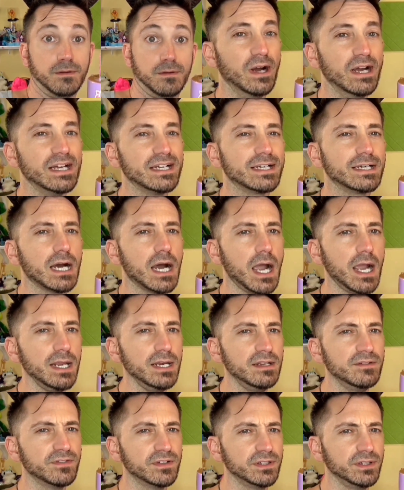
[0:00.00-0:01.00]
Kind
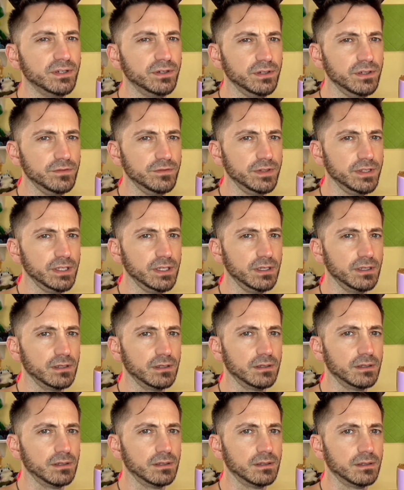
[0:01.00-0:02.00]
of unnerving,
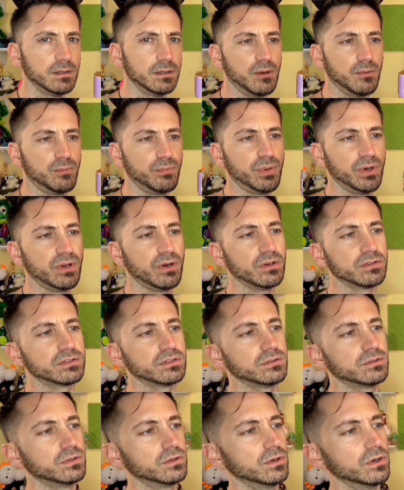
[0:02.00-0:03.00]
but also
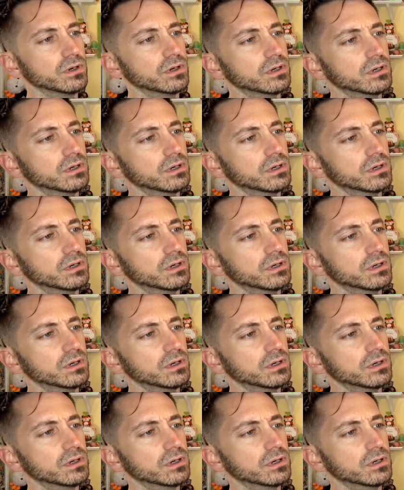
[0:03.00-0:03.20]
cool.